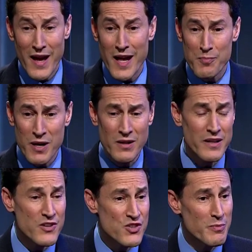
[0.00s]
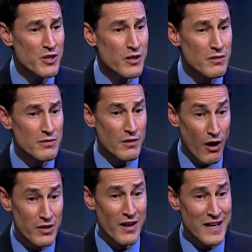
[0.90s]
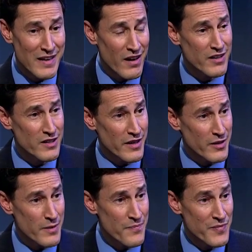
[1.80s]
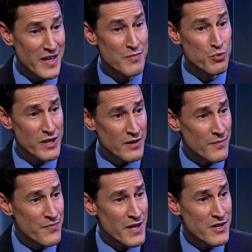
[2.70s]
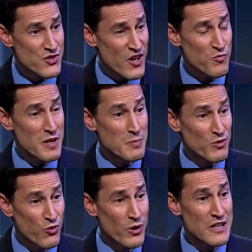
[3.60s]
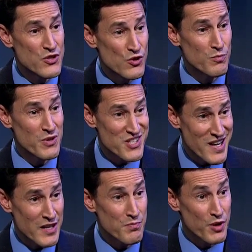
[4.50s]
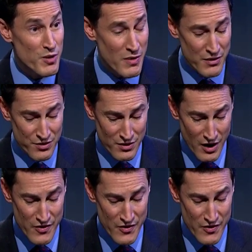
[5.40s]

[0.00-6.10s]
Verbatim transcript: And apparently a similar online calculator in Britain saved people forty-two percent per month yeah.